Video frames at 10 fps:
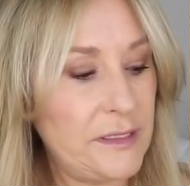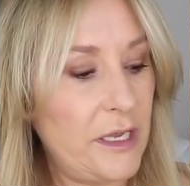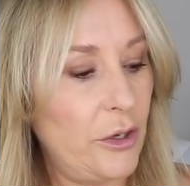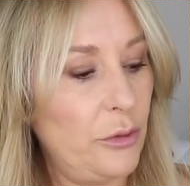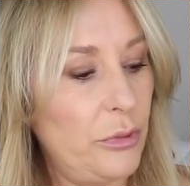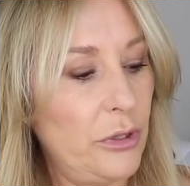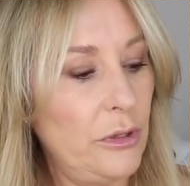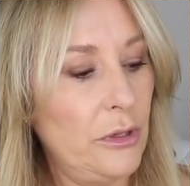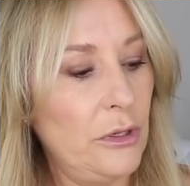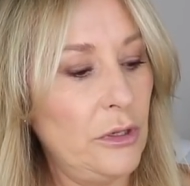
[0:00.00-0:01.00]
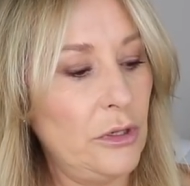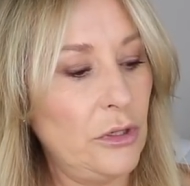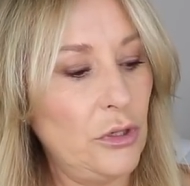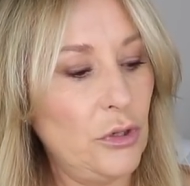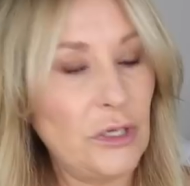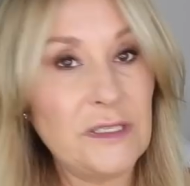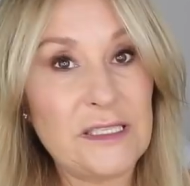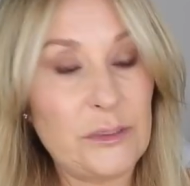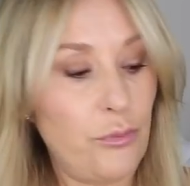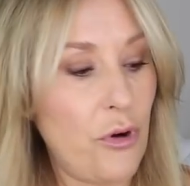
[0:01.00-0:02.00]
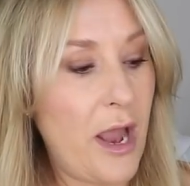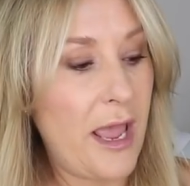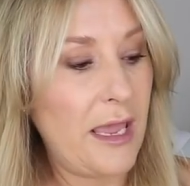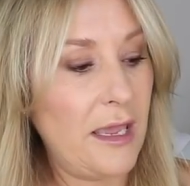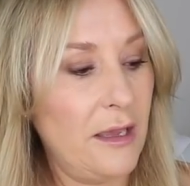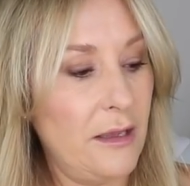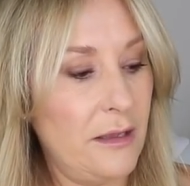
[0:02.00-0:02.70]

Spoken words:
soap. You can spray